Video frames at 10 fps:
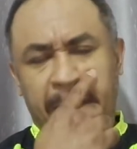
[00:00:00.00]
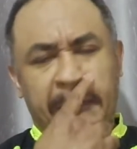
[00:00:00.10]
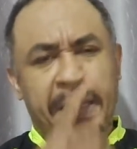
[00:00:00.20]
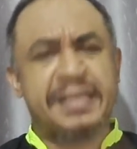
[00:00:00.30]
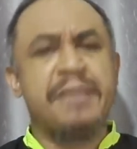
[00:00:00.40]

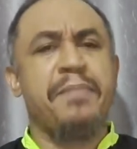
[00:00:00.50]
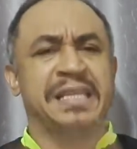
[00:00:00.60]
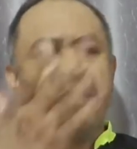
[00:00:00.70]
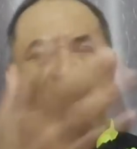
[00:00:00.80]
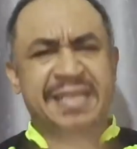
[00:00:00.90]
Is it
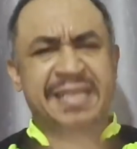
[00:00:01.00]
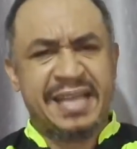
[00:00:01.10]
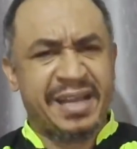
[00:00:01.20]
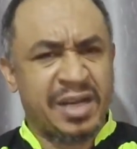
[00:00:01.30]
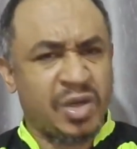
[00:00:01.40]
mathematics
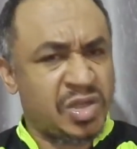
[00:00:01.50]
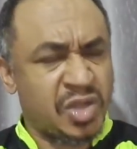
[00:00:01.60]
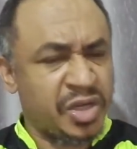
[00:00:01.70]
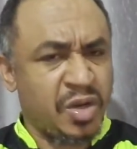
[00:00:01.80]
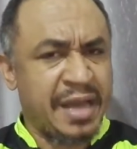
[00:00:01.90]
that you cannot
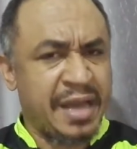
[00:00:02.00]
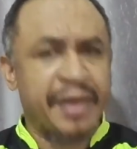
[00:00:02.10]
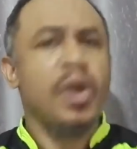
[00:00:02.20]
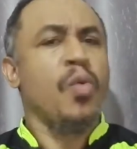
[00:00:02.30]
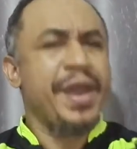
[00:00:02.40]
study
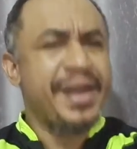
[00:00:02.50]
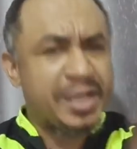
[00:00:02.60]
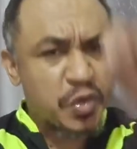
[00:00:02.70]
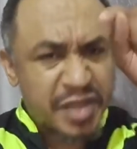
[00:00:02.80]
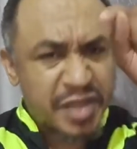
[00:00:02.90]
online? We
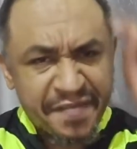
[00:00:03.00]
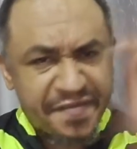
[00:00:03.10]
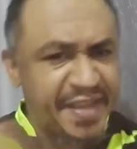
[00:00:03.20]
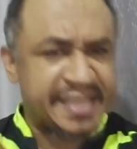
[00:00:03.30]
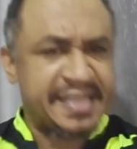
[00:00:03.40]
need to start
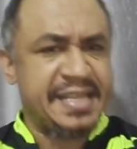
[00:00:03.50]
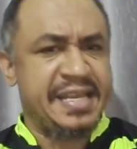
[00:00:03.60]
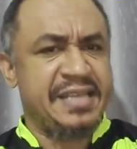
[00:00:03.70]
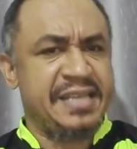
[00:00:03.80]
fixing these